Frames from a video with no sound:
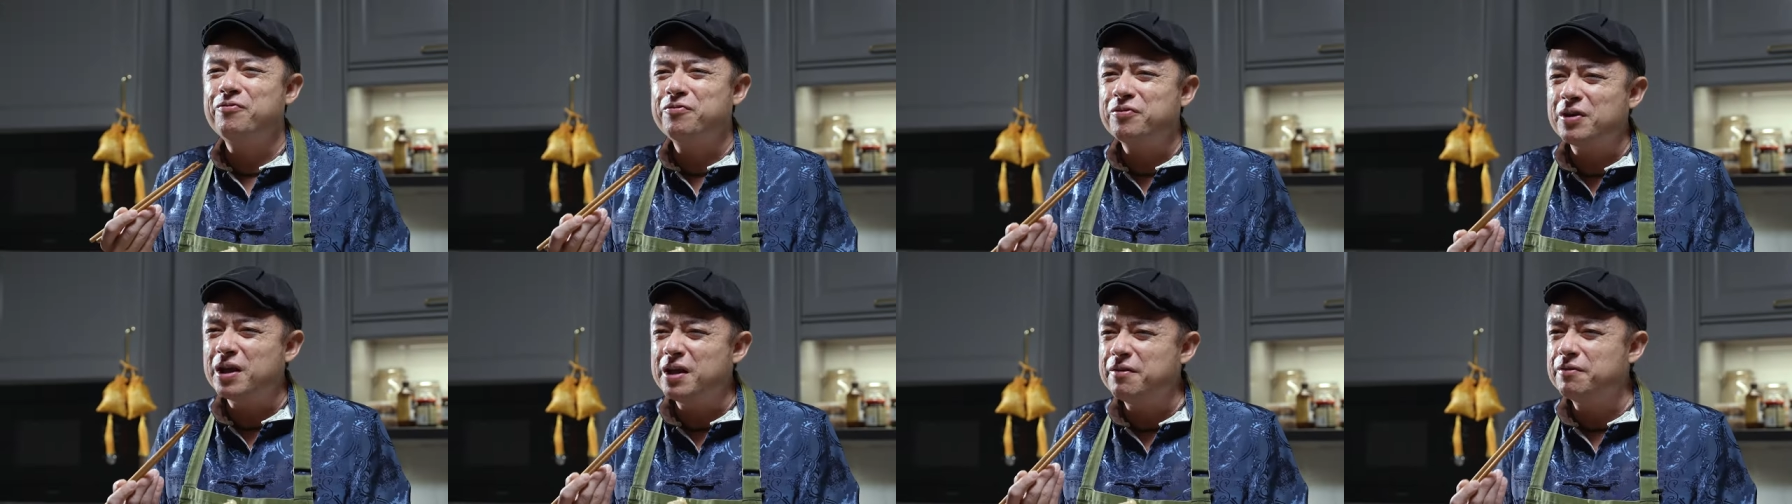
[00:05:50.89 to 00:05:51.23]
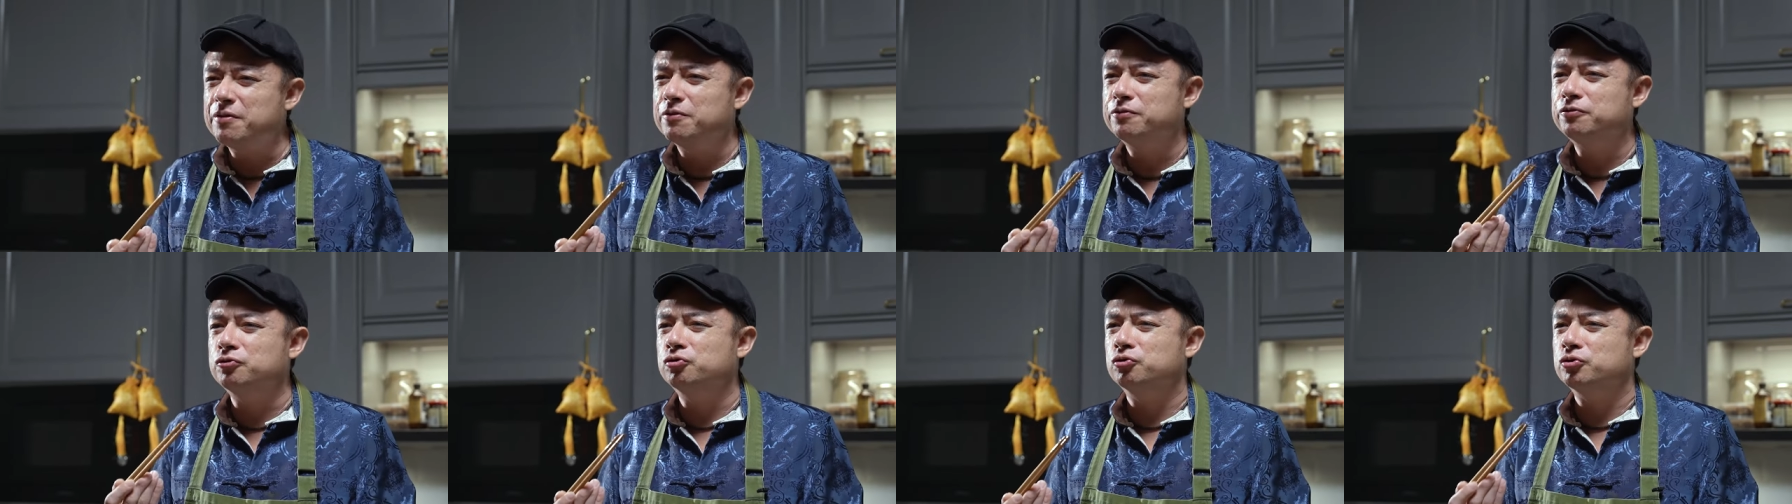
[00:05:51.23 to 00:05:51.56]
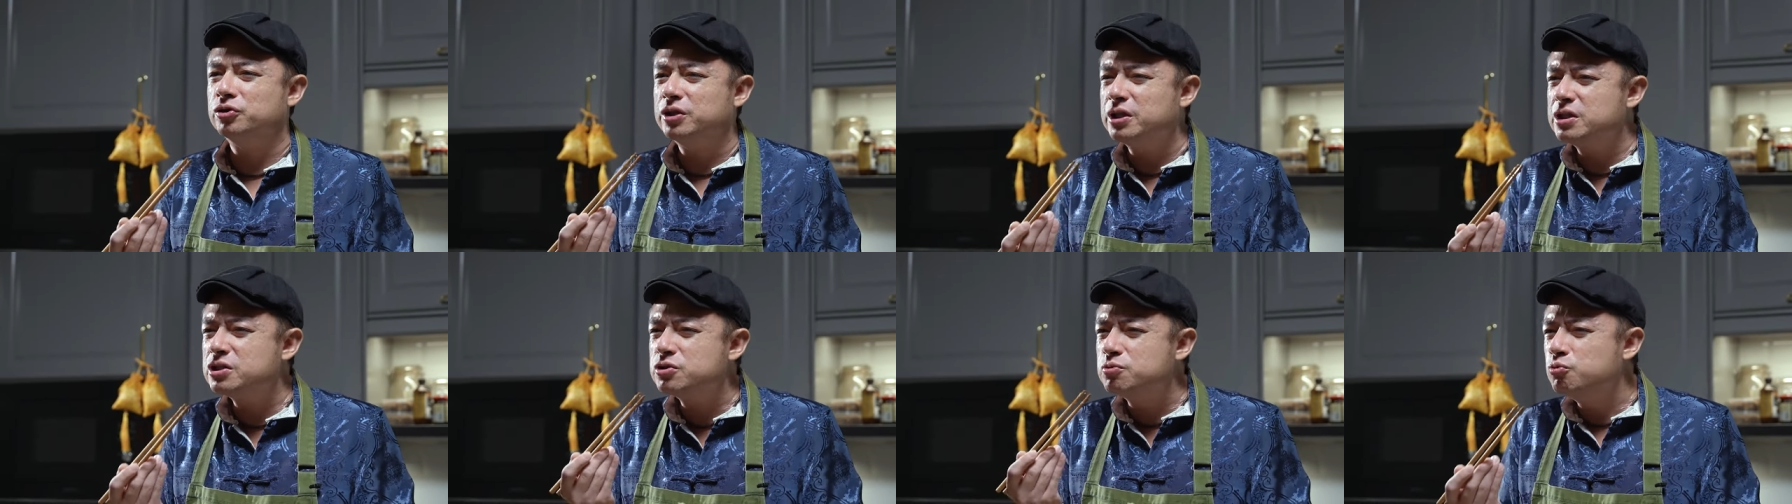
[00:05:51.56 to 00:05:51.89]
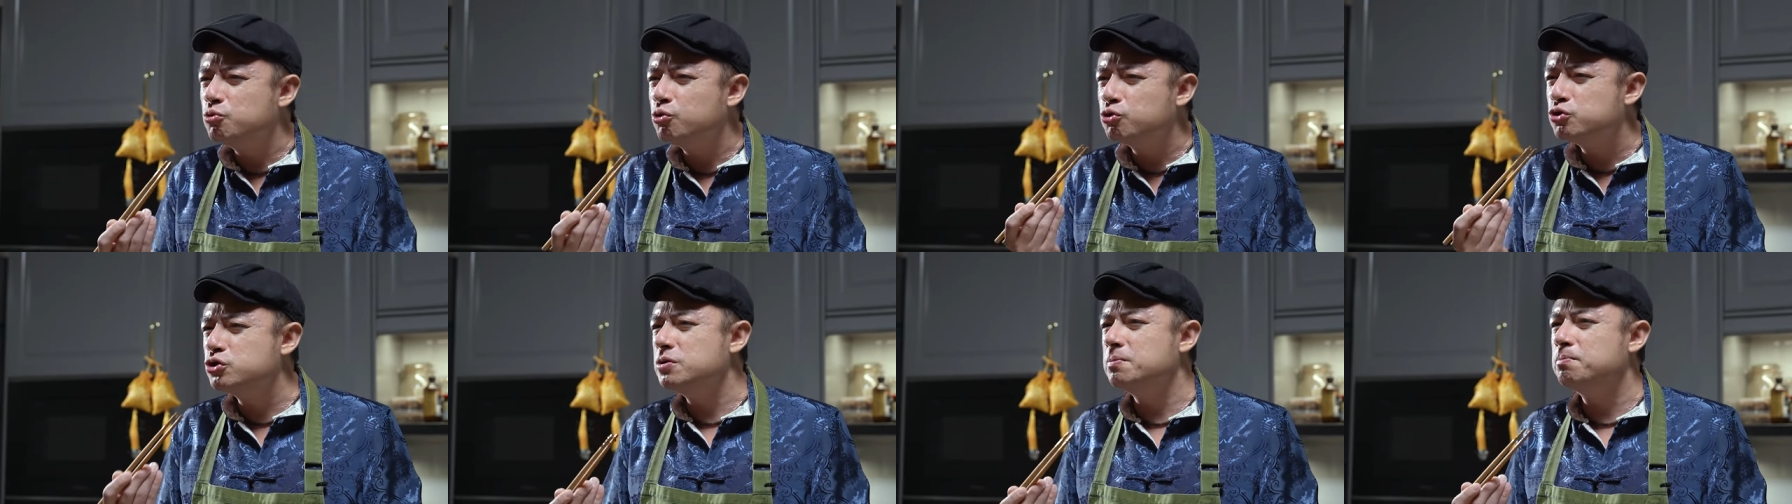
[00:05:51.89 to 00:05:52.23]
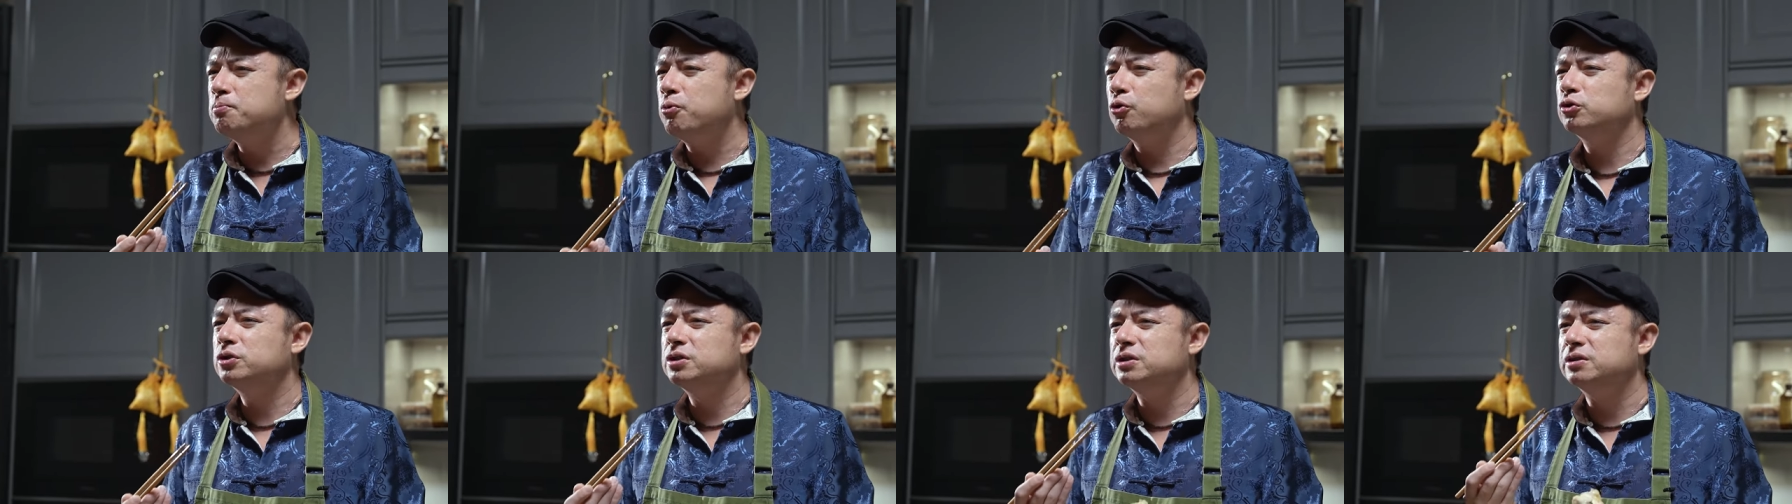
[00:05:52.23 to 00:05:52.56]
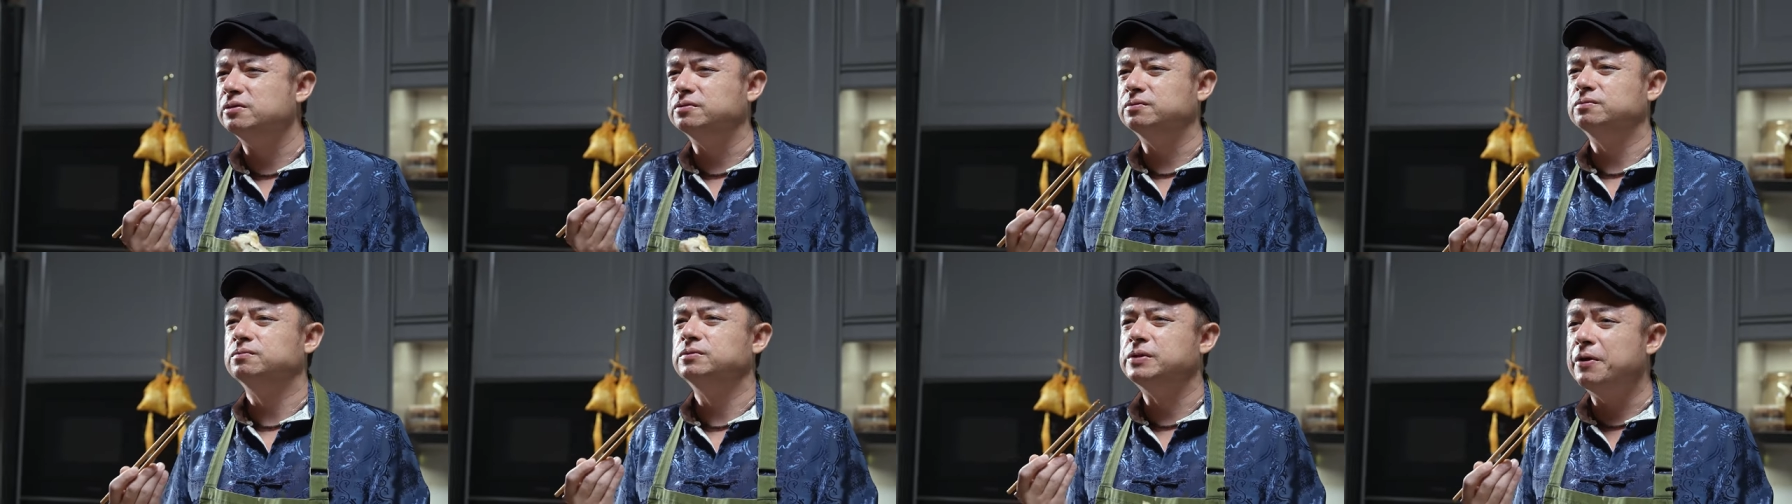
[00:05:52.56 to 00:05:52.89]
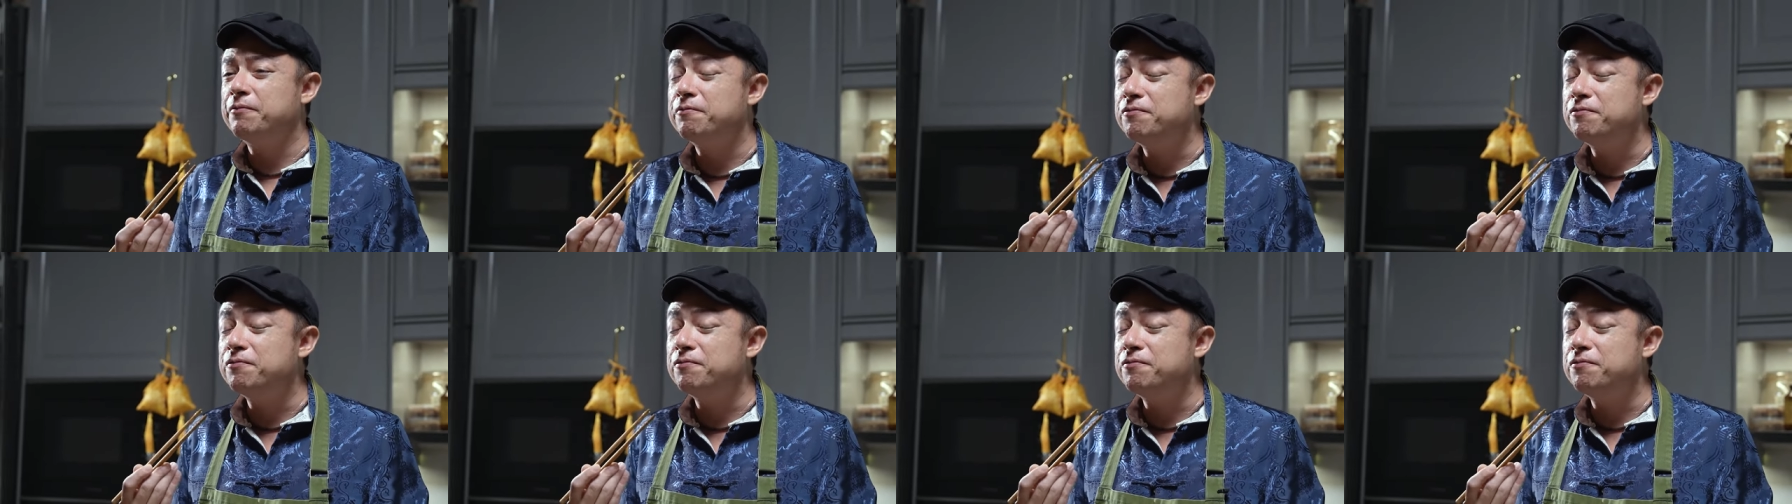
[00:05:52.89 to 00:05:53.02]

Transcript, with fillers: flavorful. That's most important. The